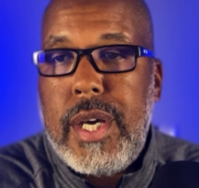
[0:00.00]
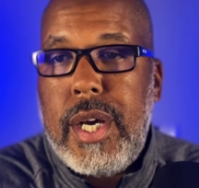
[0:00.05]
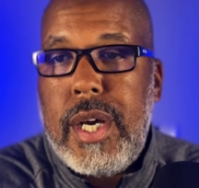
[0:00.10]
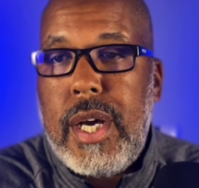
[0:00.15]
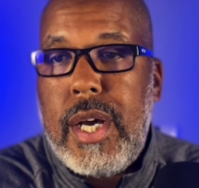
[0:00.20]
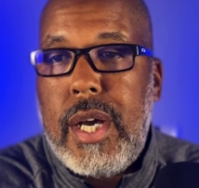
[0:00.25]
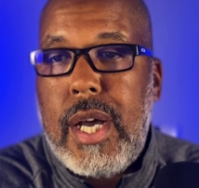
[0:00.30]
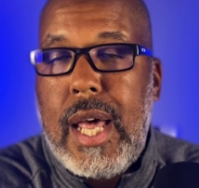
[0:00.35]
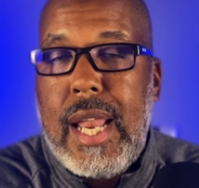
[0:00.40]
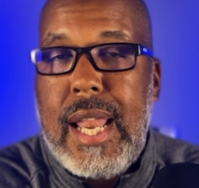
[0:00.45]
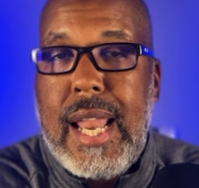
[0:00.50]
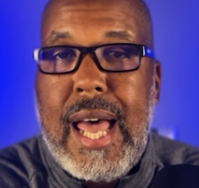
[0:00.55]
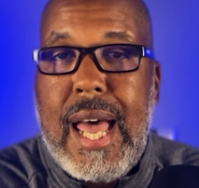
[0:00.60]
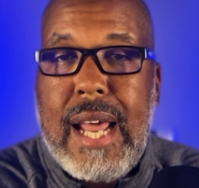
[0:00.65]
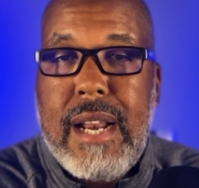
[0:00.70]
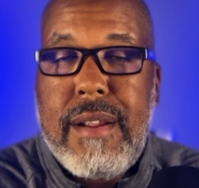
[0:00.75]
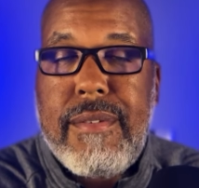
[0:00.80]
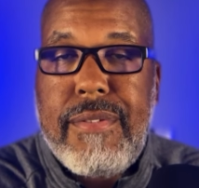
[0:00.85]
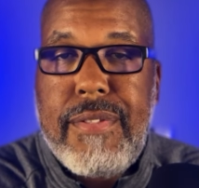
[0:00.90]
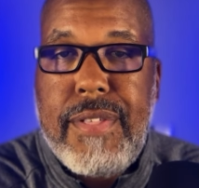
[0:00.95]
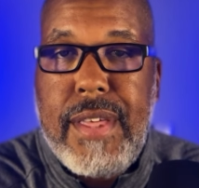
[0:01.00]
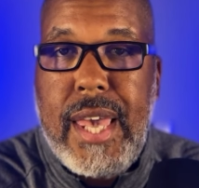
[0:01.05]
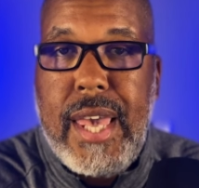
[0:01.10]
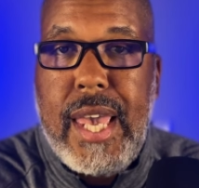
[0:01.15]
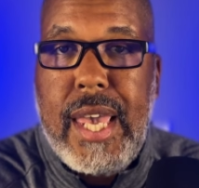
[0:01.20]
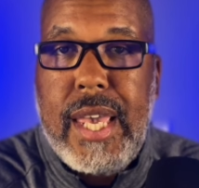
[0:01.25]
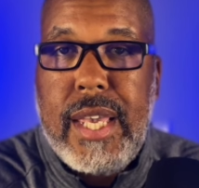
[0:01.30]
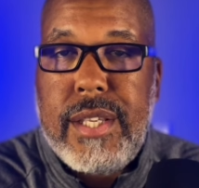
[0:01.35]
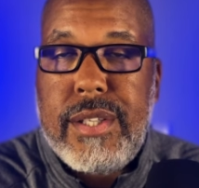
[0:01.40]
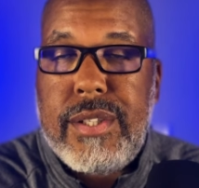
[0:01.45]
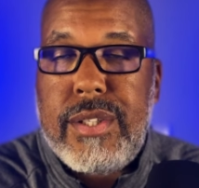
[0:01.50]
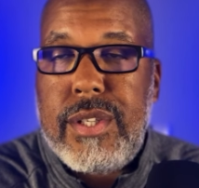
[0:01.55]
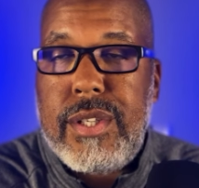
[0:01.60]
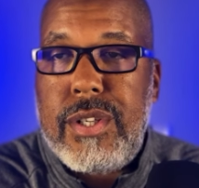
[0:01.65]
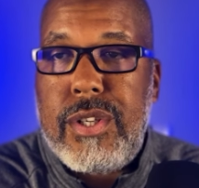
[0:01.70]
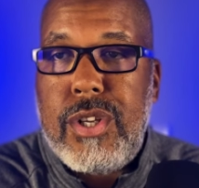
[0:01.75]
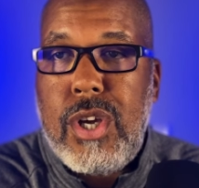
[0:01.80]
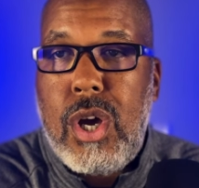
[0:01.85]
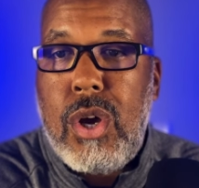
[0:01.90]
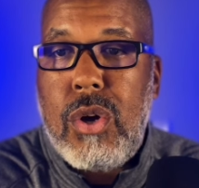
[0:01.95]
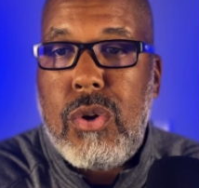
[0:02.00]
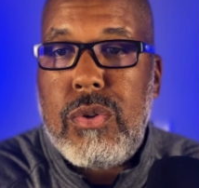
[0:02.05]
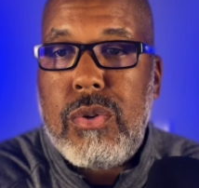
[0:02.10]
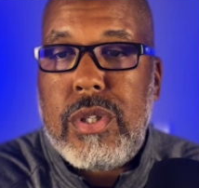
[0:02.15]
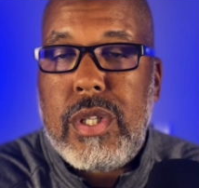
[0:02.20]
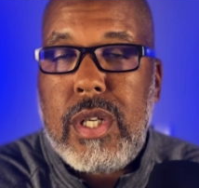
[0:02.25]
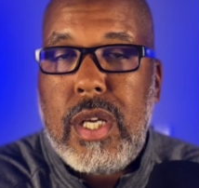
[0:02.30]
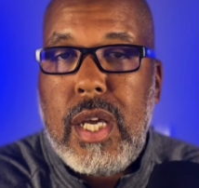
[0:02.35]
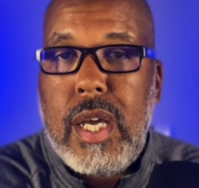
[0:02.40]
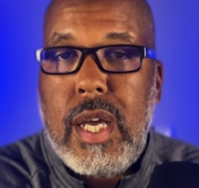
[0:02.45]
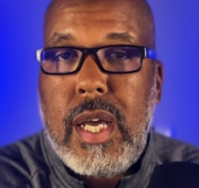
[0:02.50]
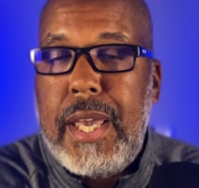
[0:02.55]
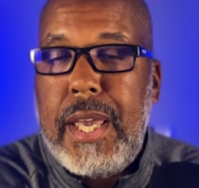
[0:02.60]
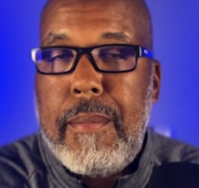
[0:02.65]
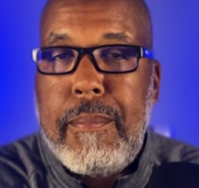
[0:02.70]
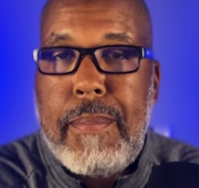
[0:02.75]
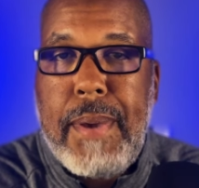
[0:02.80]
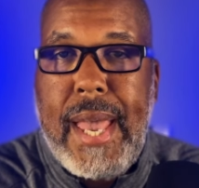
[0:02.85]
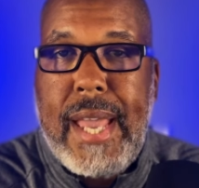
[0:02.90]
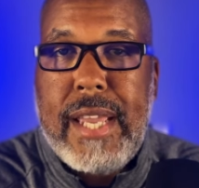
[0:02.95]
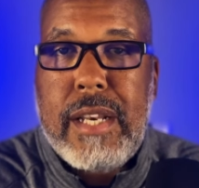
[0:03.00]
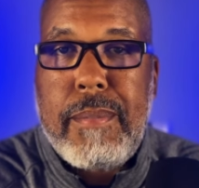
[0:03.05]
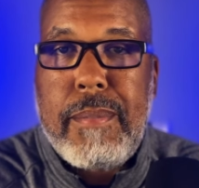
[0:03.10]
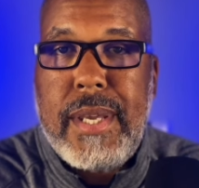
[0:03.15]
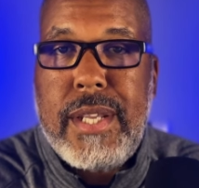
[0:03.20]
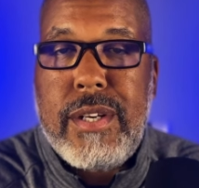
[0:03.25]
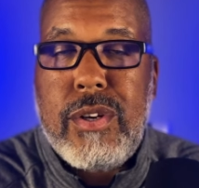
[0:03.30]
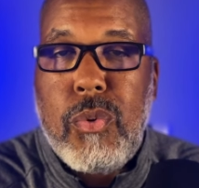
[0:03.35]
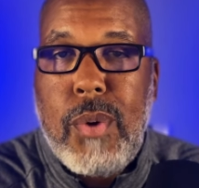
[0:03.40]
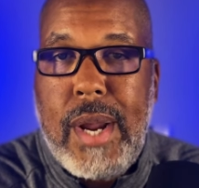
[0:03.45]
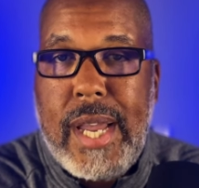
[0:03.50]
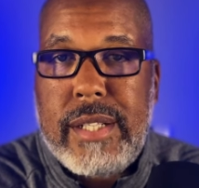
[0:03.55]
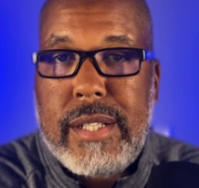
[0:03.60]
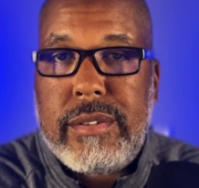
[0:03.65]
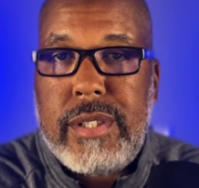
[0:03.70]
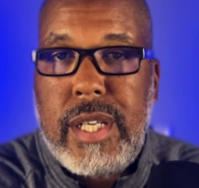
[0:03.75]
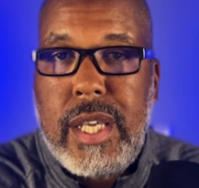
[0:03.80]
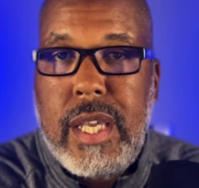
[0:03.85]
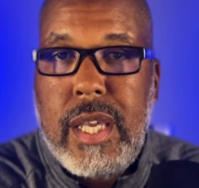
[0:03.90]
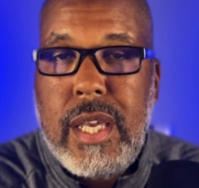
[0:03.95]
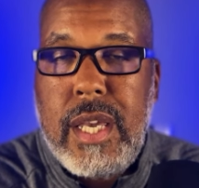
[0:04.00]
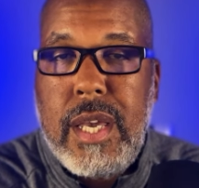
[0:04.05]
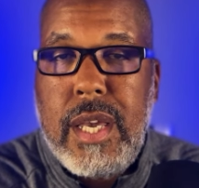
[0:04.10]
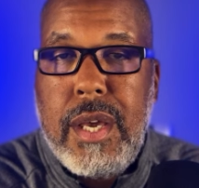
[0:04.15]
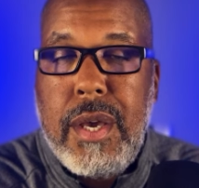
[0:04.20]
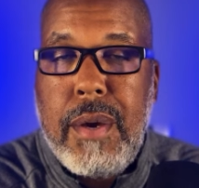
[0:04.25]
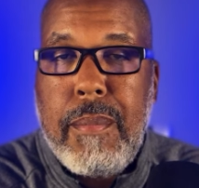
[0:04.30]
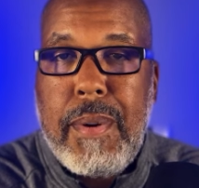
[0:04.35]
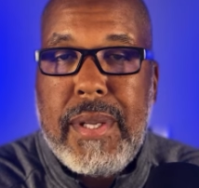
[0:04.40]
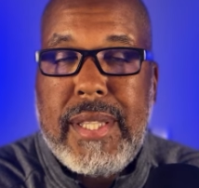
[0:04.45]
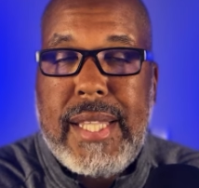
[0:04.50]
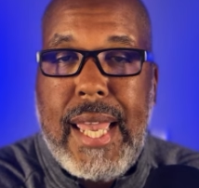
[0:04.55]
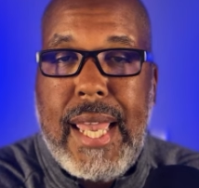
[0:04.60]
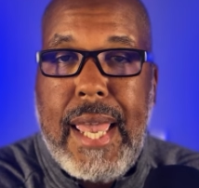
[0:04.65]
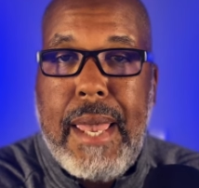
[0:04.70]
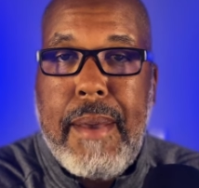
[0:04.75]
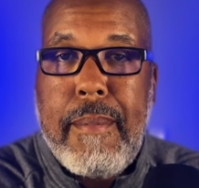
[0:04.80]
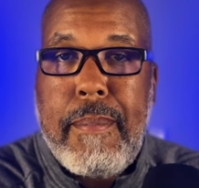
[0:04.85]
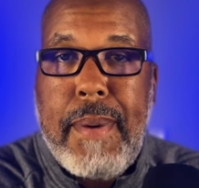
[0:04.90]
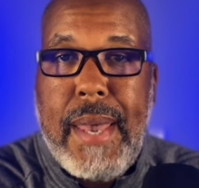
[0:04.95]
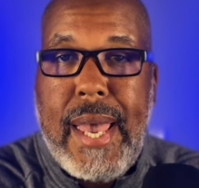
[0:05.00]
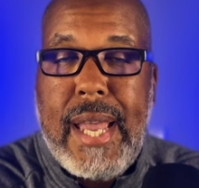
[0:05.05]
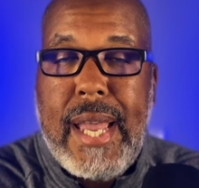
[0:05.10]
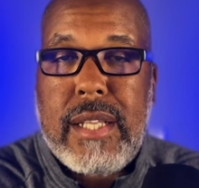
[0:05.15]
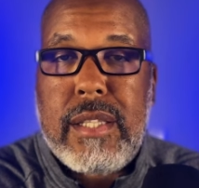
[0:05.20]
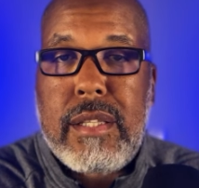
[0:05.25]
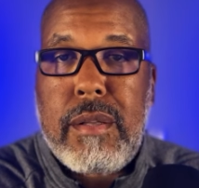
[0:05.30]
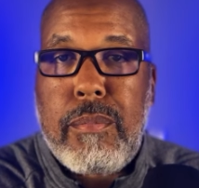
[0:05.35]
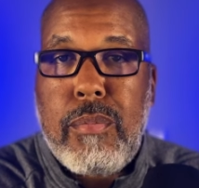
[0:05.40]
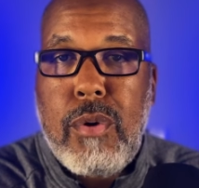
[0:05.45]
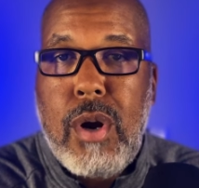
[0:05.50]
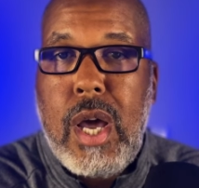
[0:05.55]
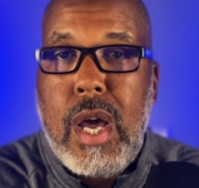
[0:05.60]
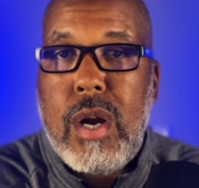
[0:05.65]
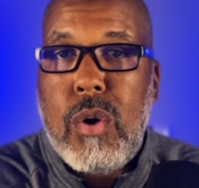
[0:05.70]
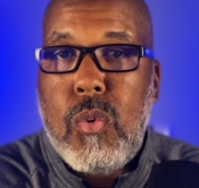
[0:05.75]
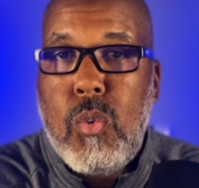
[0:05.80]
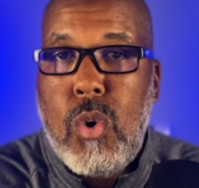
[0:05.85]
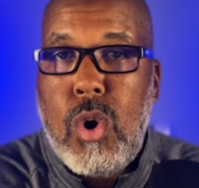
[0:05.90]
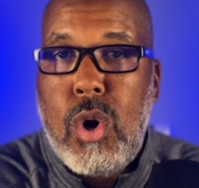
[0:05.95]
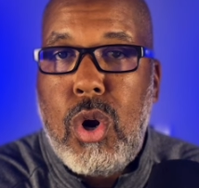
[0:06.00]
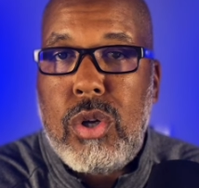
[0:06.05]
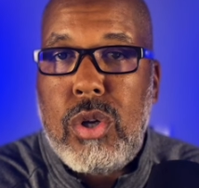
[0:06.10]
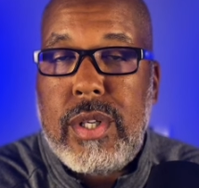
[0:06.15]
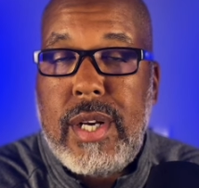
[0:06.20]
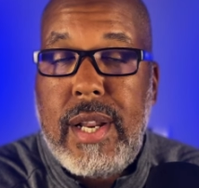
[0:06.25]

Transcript: Uh, a lot of things don't uh, impact me directly, but they impact the broader world.